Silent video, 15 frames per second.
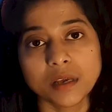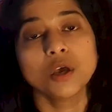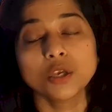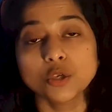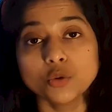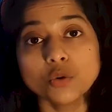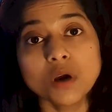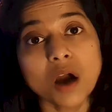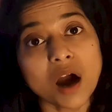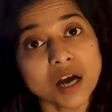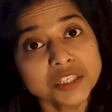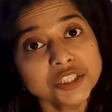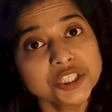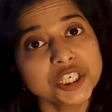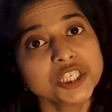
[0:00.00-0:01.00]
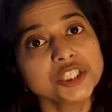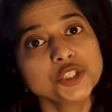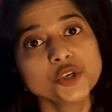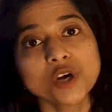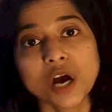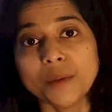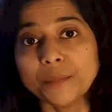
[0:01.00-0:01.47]
you can't change your
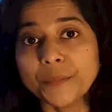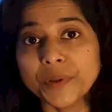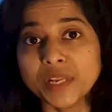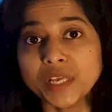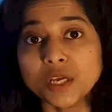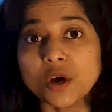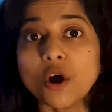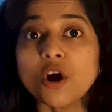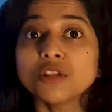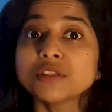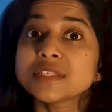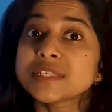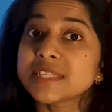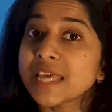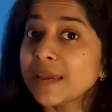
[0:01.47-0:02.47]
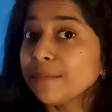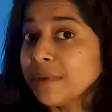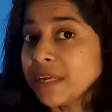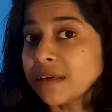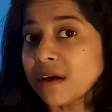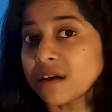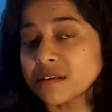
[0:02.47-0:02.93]
company on the same
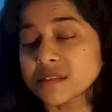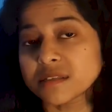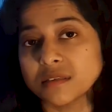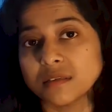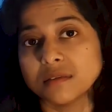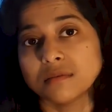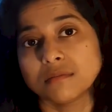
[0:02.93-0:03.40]
TRC.